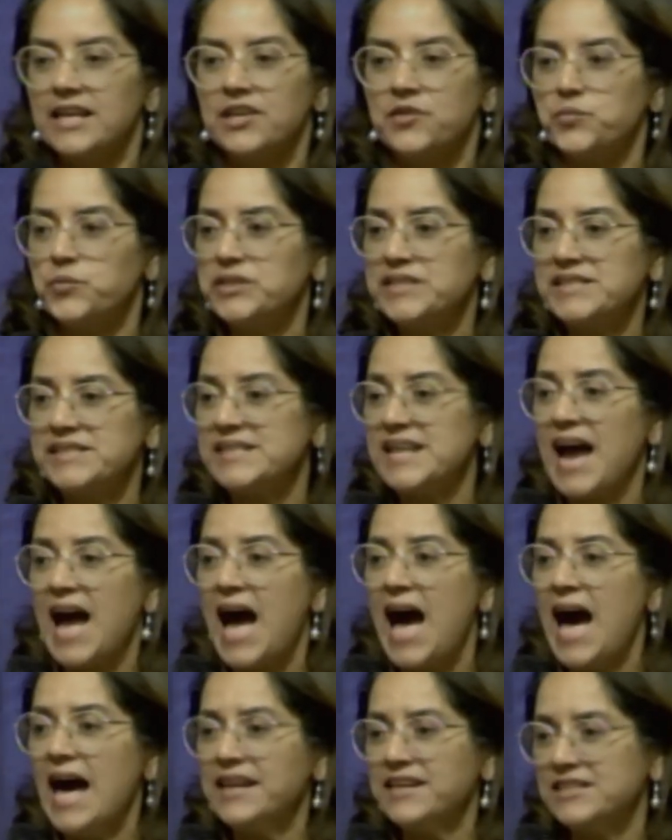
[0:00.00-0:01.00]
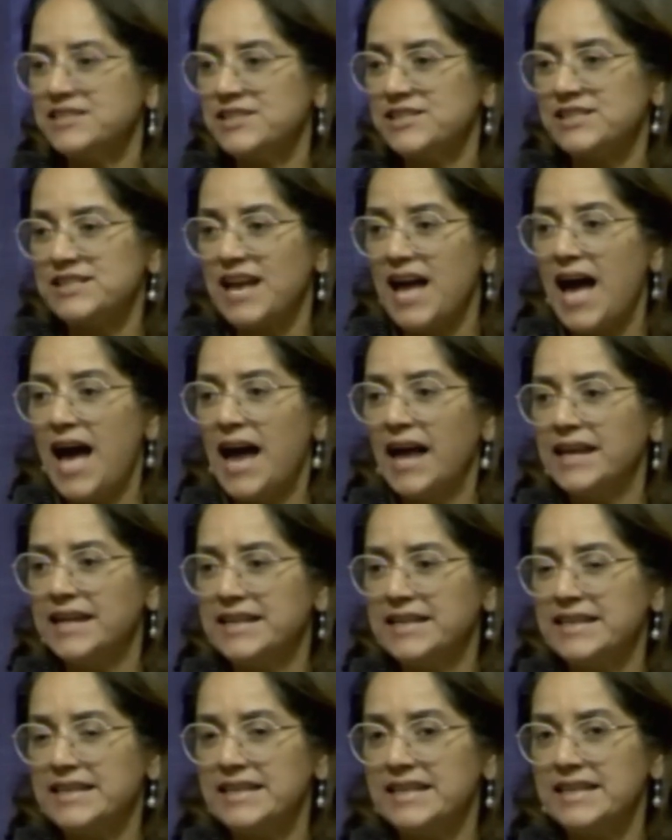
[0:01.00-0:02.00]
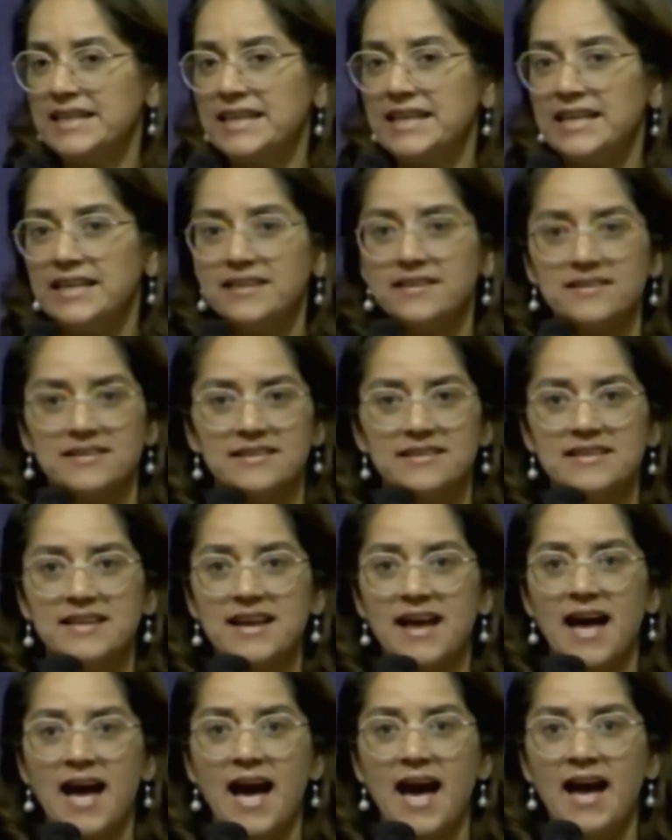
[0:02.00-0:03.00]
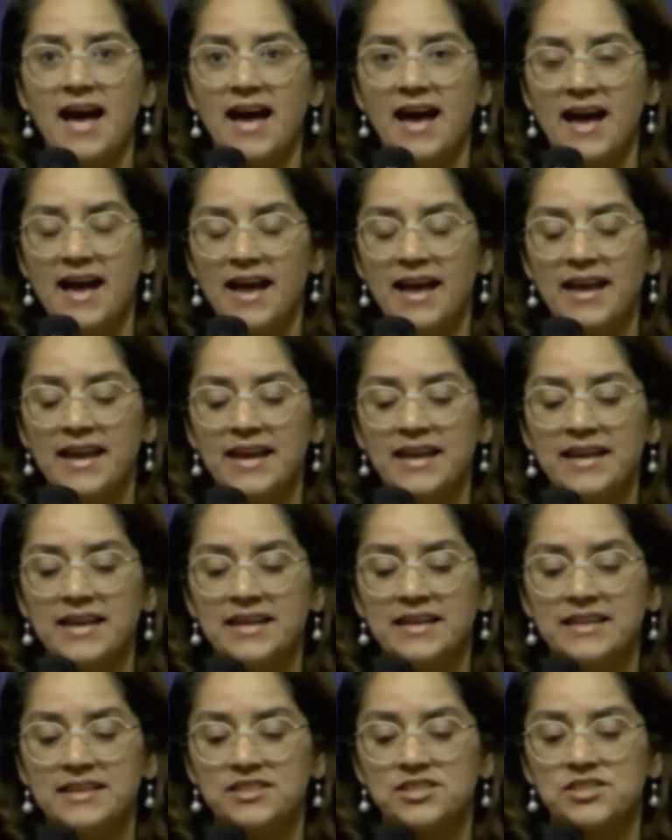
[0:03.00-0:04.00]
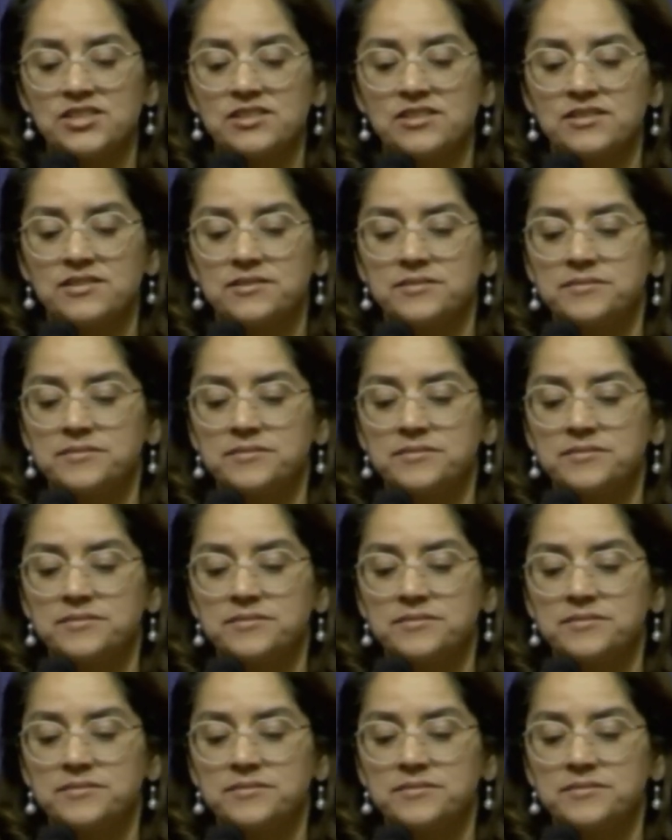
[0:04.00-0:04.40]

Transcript: It was not a silent night.